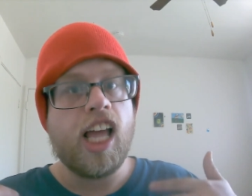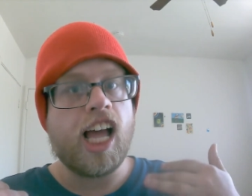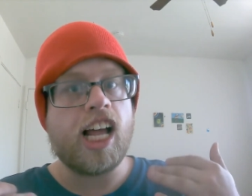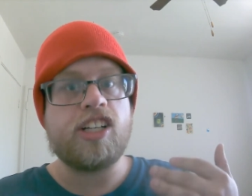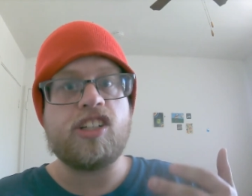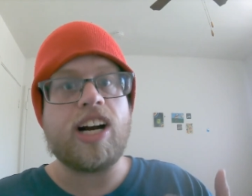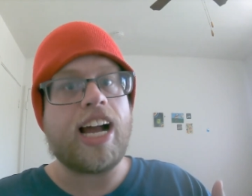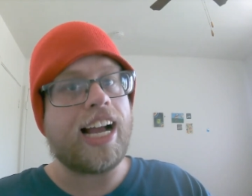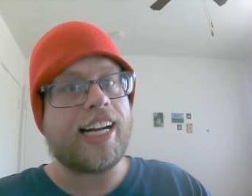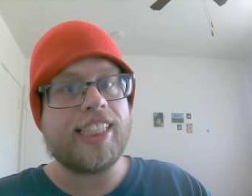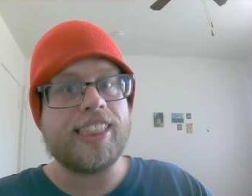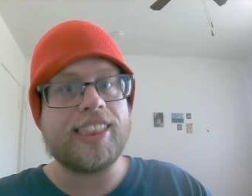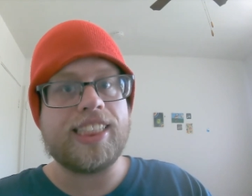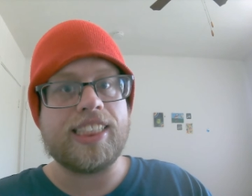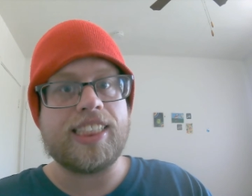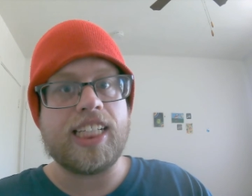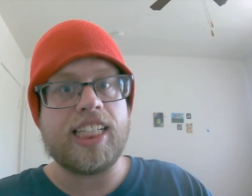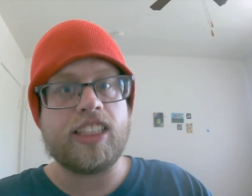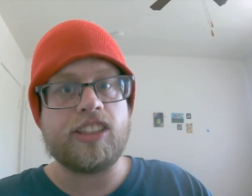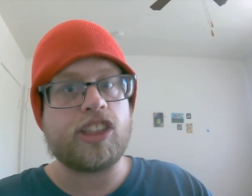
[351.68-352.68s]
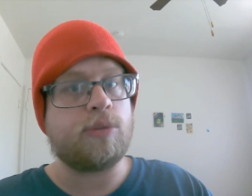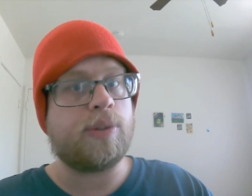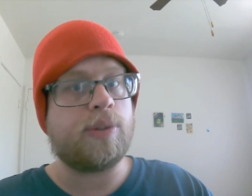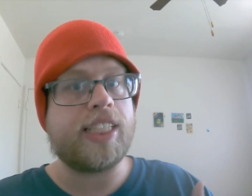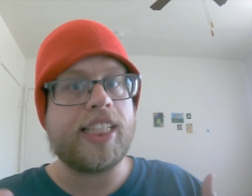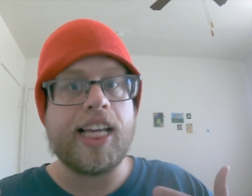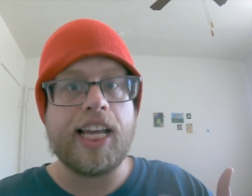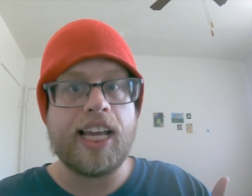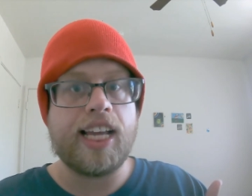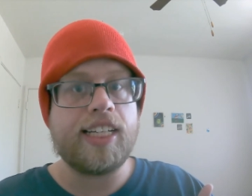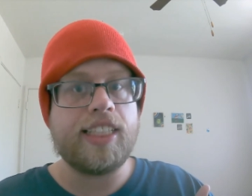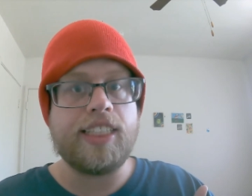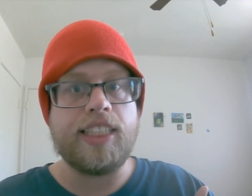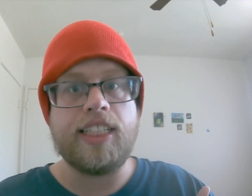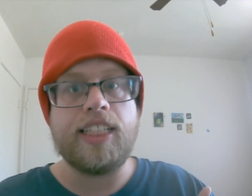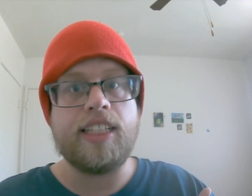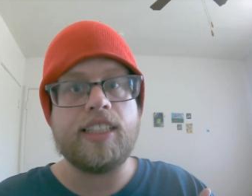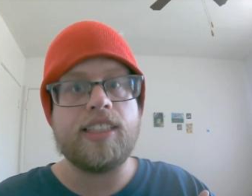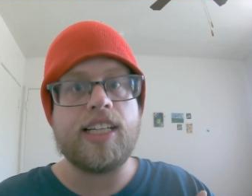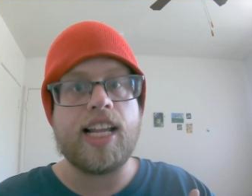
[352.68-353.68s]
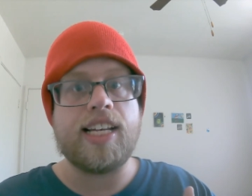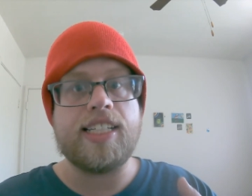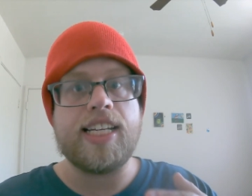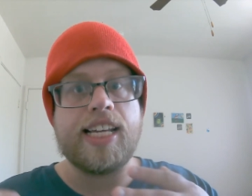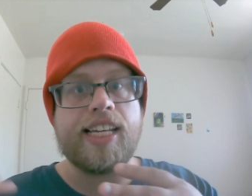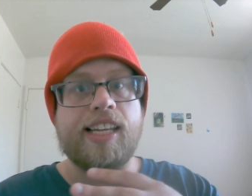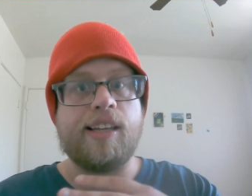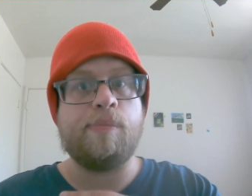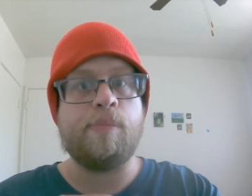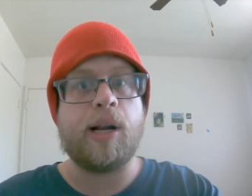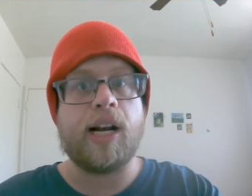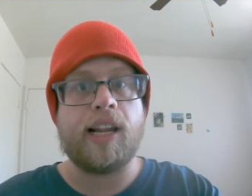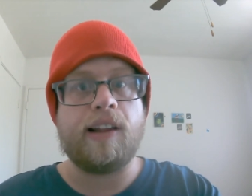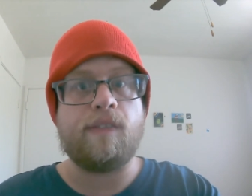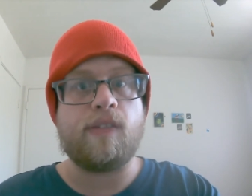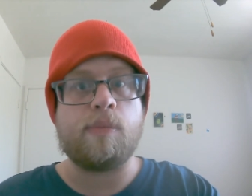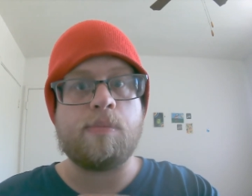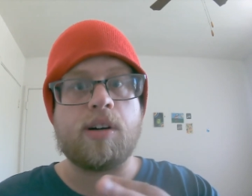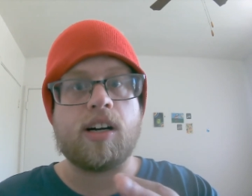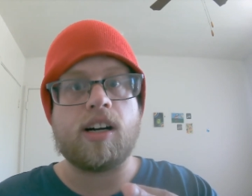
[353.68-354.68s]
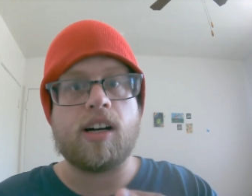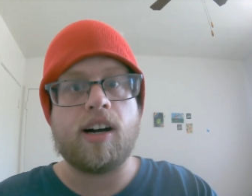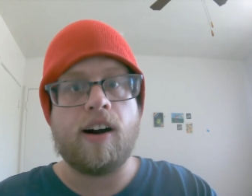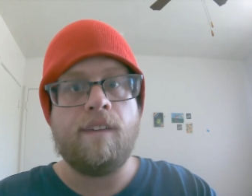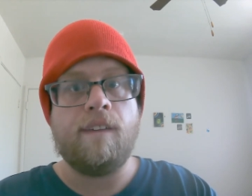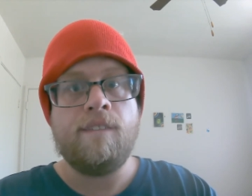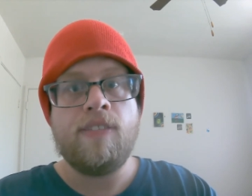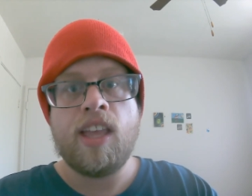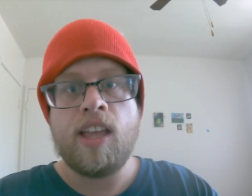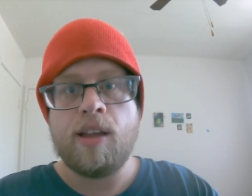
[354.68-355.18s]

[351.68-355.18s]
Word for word: attract his attention with candy and, and taking money from her